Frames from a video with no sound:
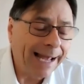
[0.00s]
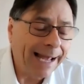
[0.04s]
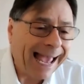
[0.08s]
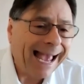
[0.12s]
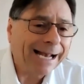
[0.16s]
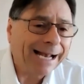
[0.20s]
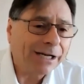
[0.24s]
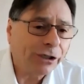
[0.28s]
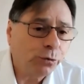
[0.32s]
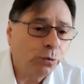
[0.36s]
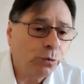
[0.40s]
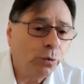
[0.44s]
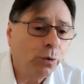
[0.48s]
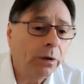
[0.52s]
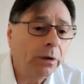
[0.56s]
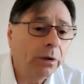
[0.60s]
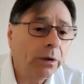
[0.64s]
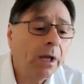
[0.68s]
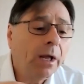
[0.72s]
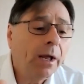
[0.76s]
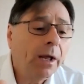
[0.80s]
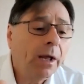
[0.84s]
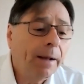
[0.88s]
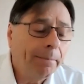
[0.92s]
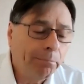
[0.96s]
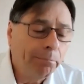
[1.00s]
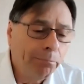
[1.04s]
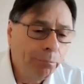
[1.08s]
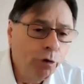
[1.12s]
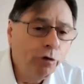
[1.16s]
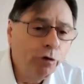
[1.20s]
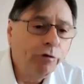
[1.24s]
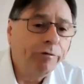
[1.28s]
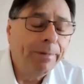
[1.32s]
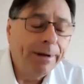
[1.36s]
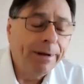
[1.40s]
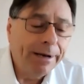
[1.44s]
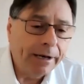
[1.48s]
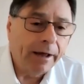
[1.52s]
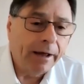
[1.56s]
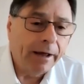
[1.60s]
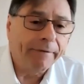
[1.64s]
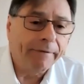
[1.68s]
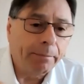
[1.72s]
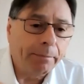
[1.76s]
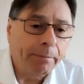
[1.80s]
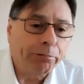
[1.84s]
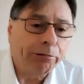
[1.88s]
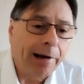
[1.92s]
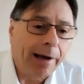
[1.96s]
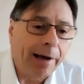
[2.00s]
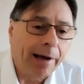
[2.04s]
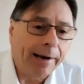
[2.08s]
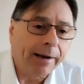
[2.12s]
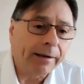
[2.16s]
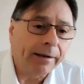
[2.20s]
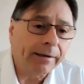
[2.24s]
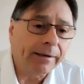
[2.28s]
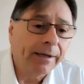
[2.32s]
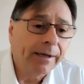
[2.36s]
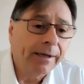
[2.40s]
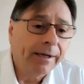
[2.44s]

actual movement of the product.